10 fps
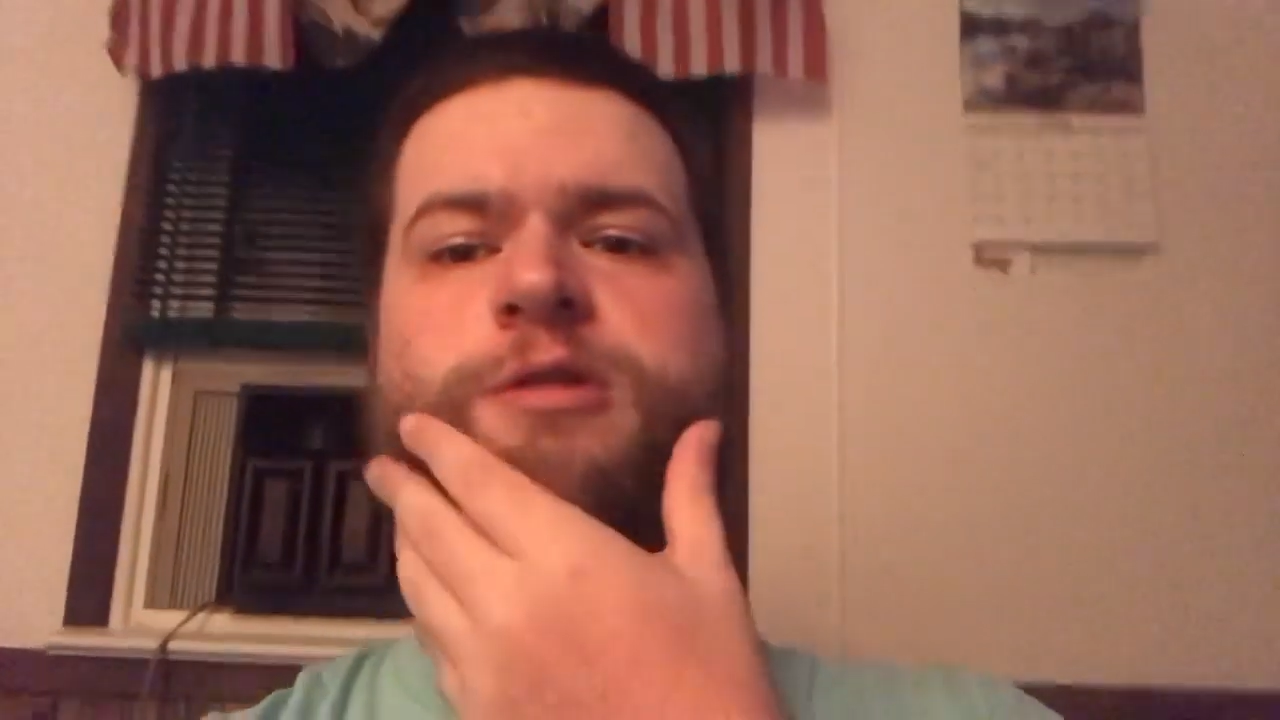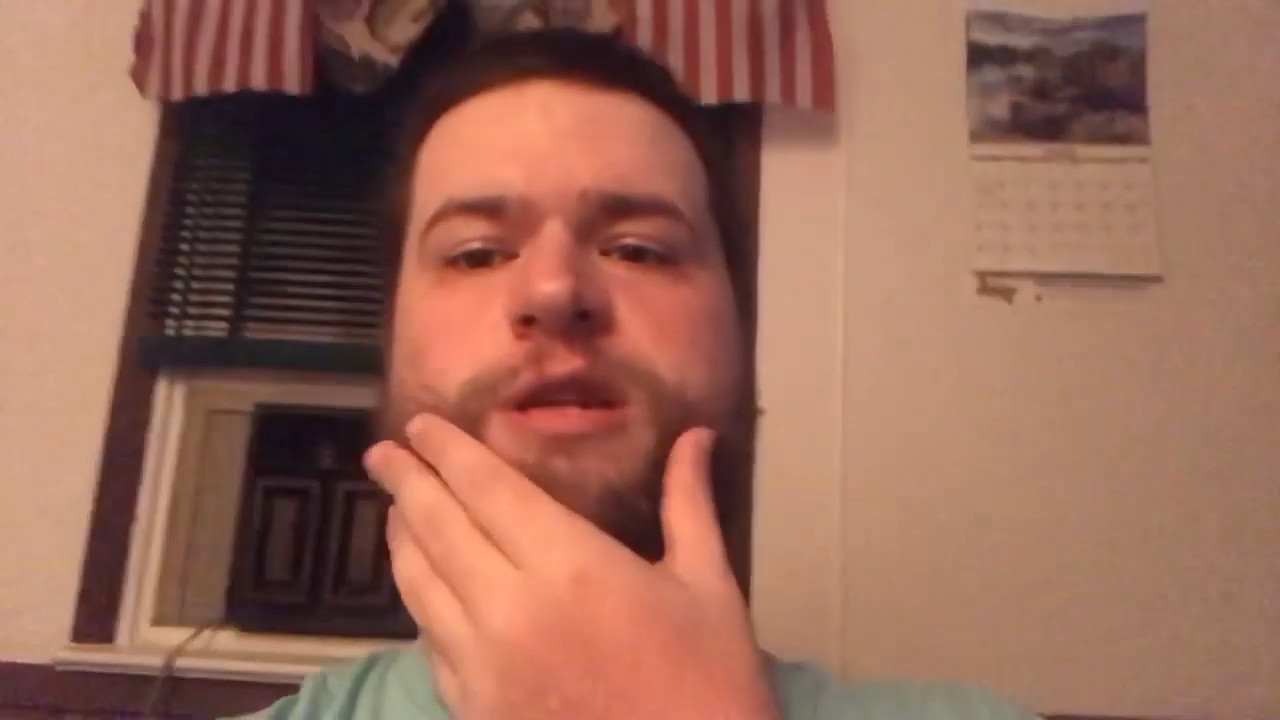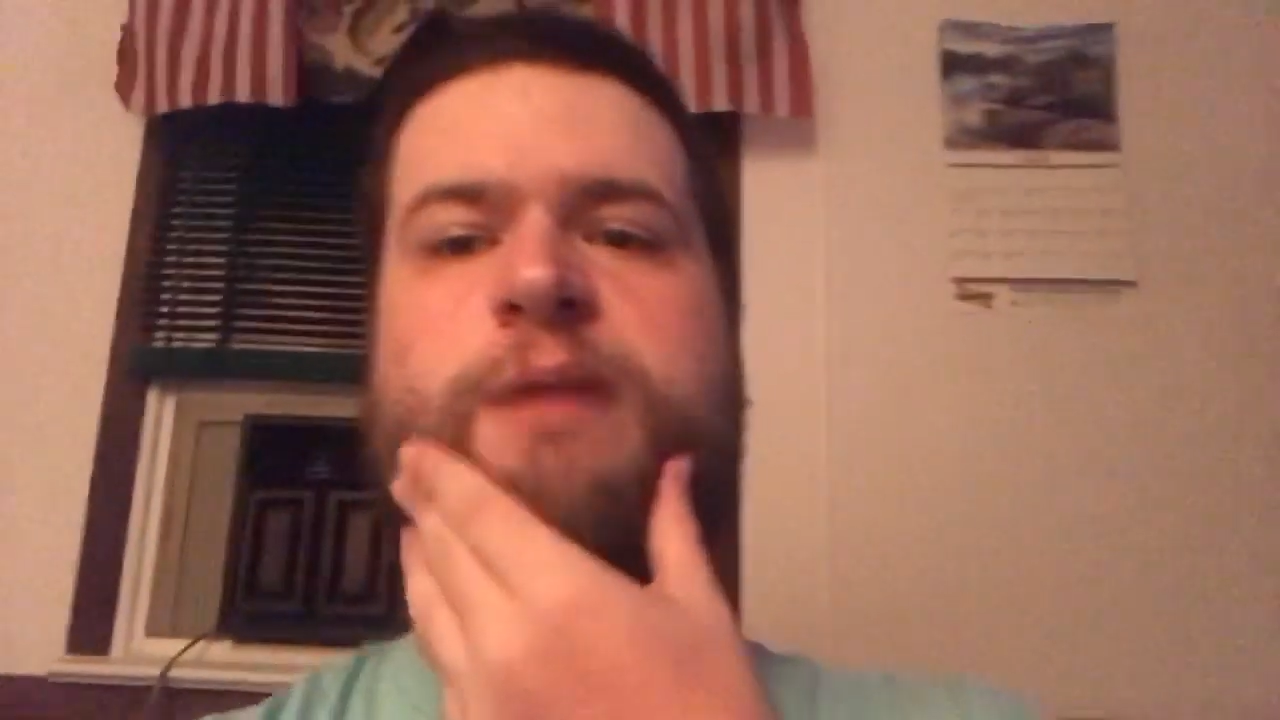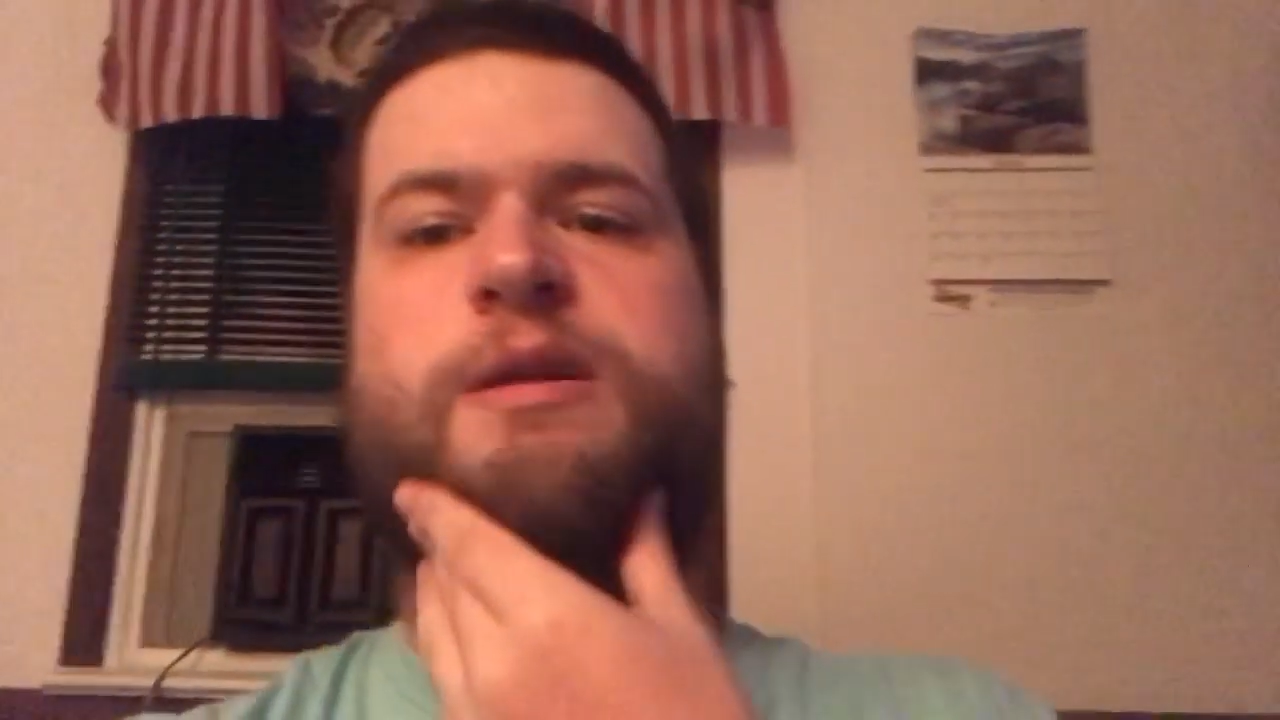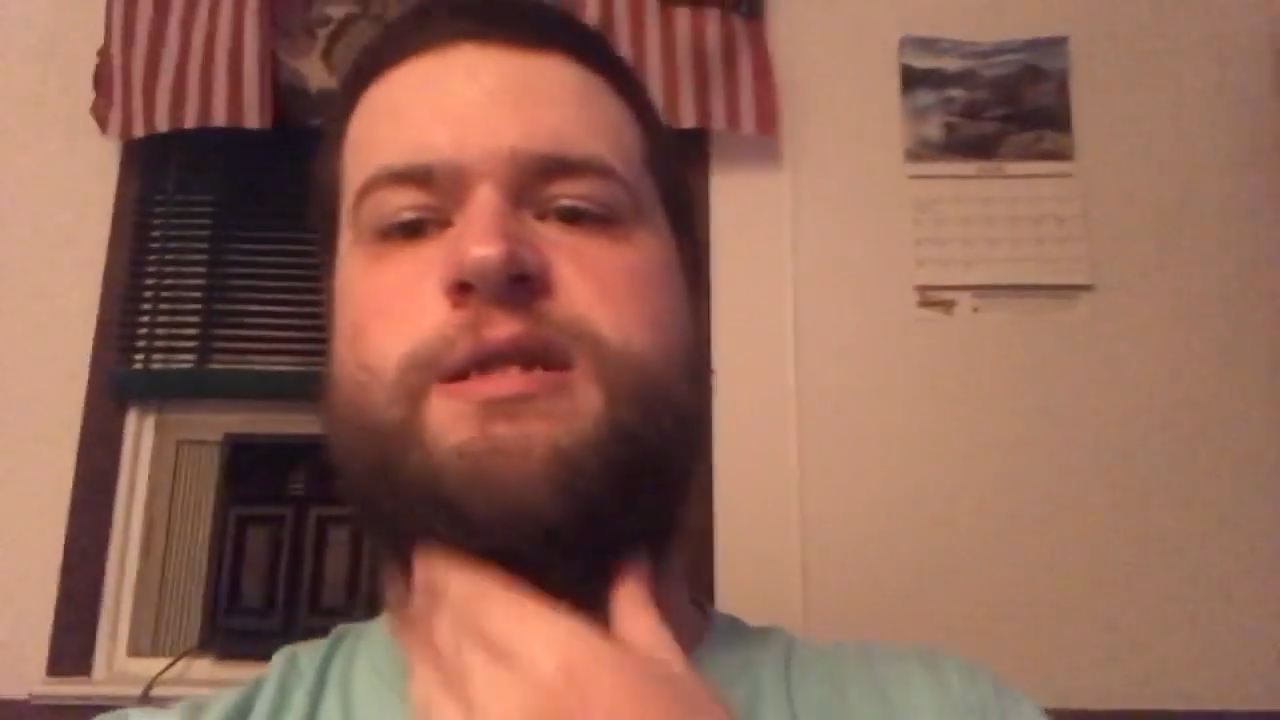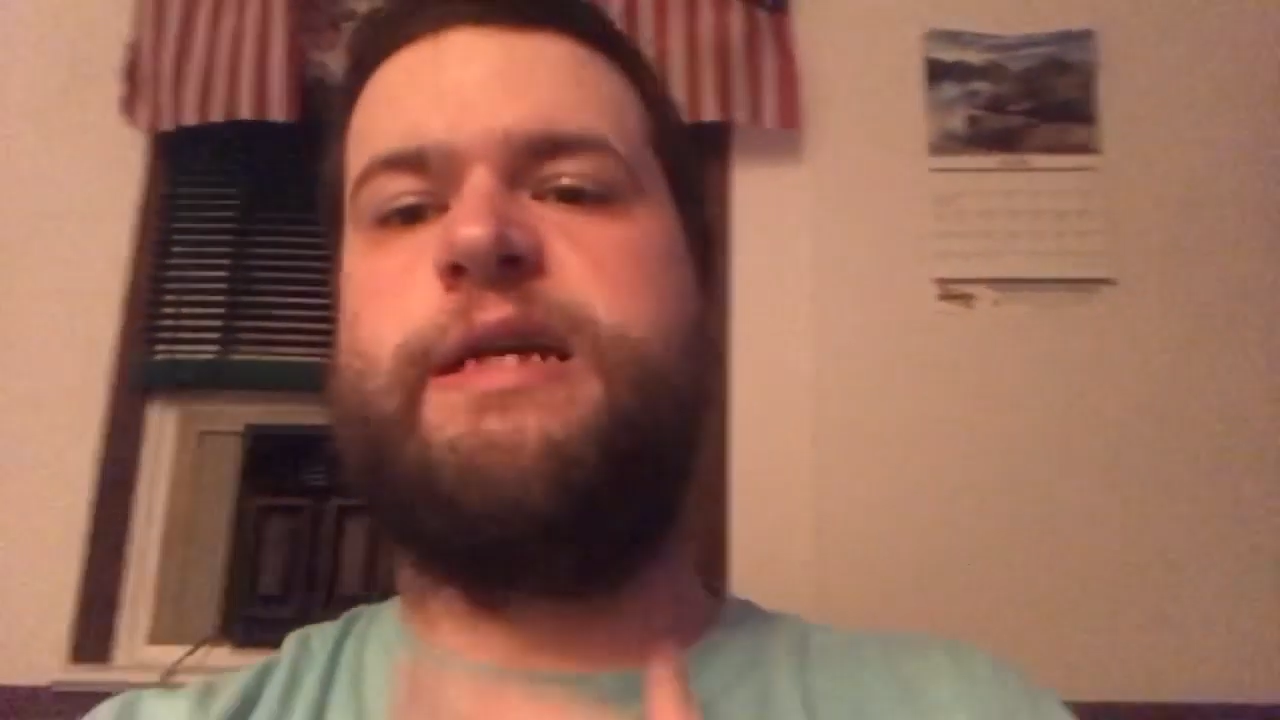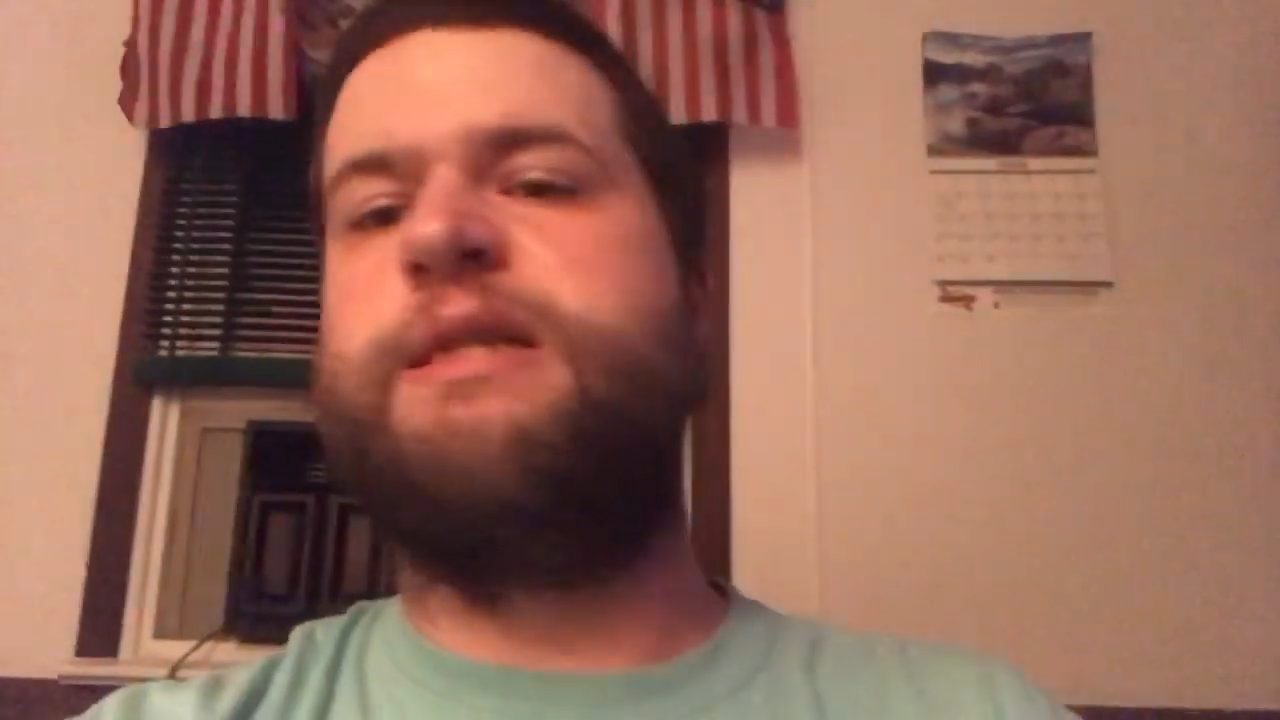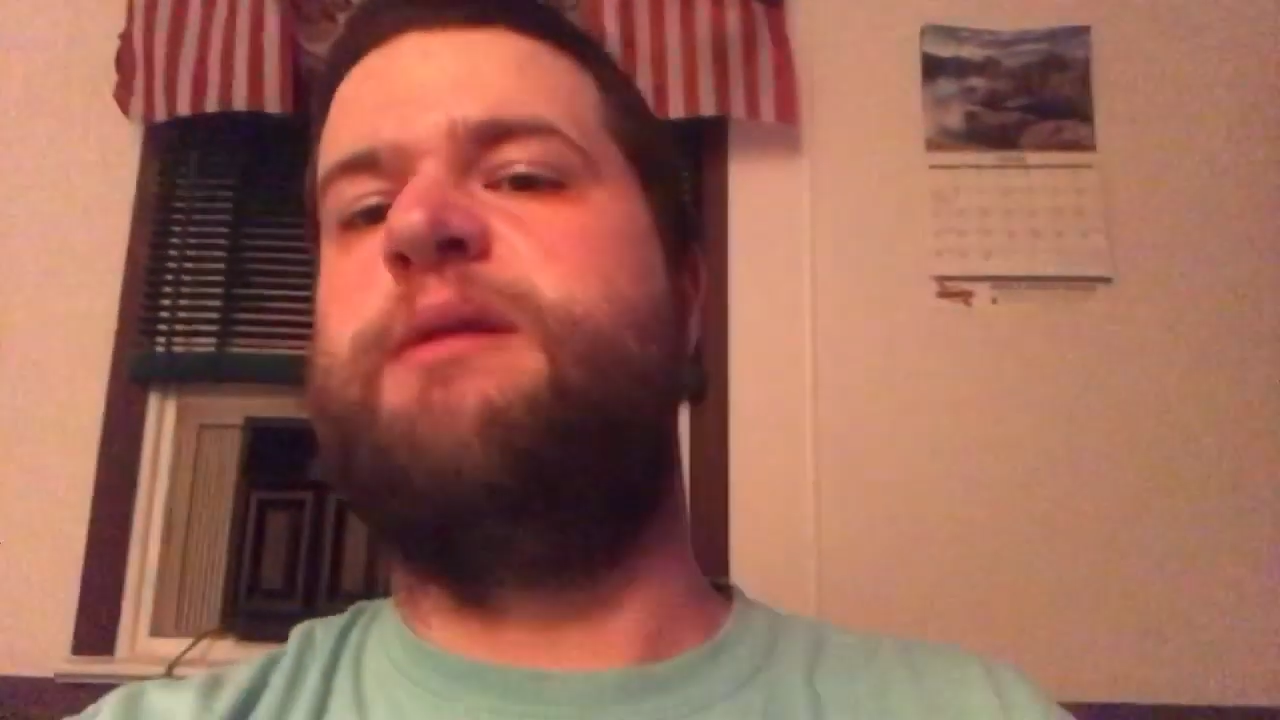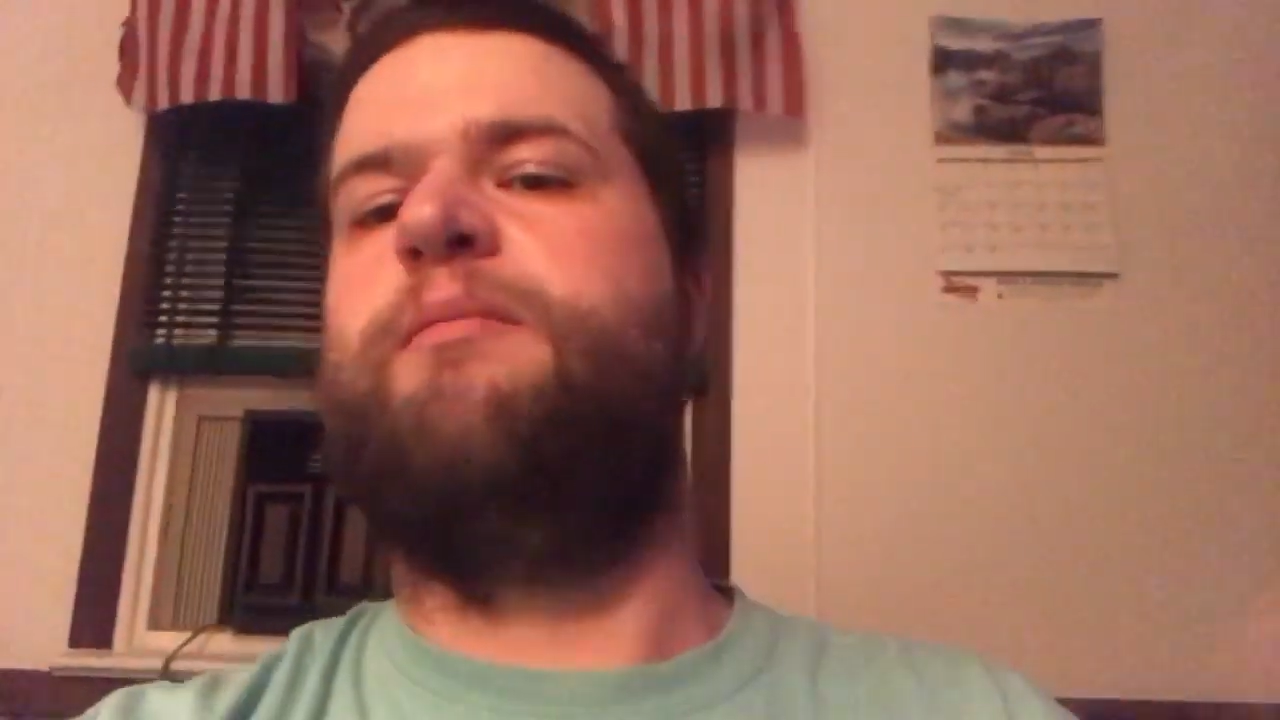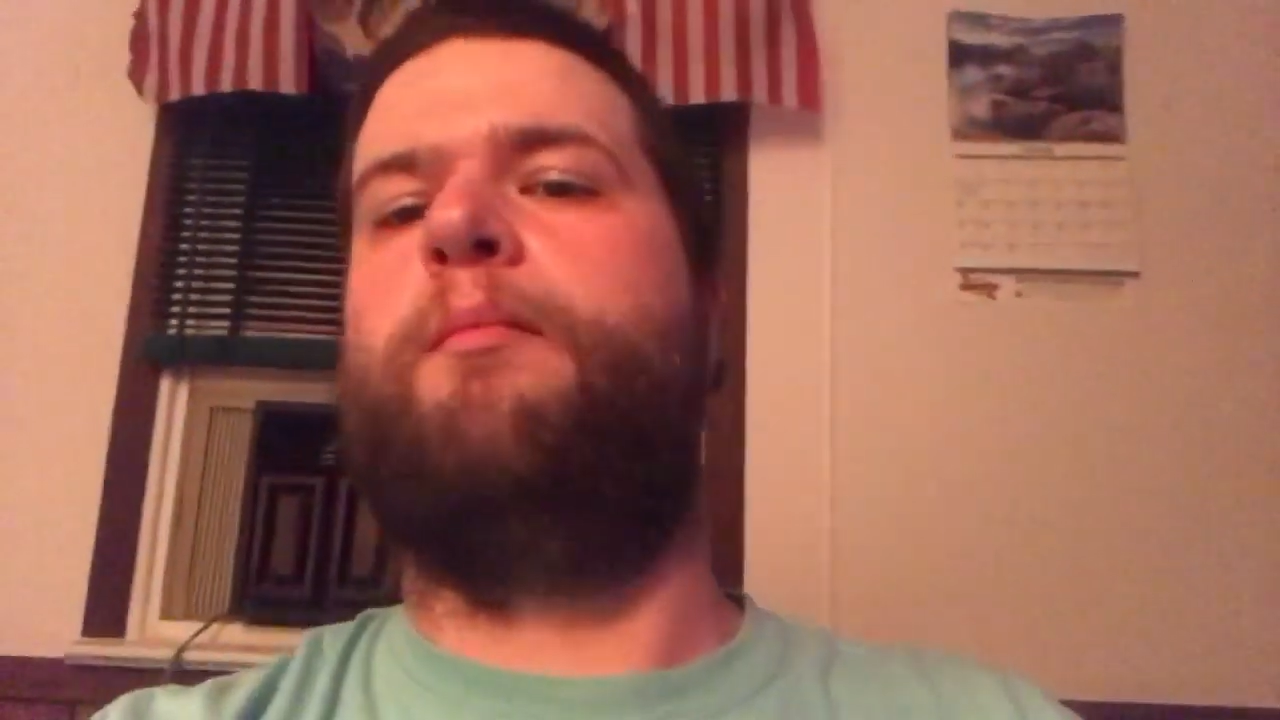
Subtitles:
time this season,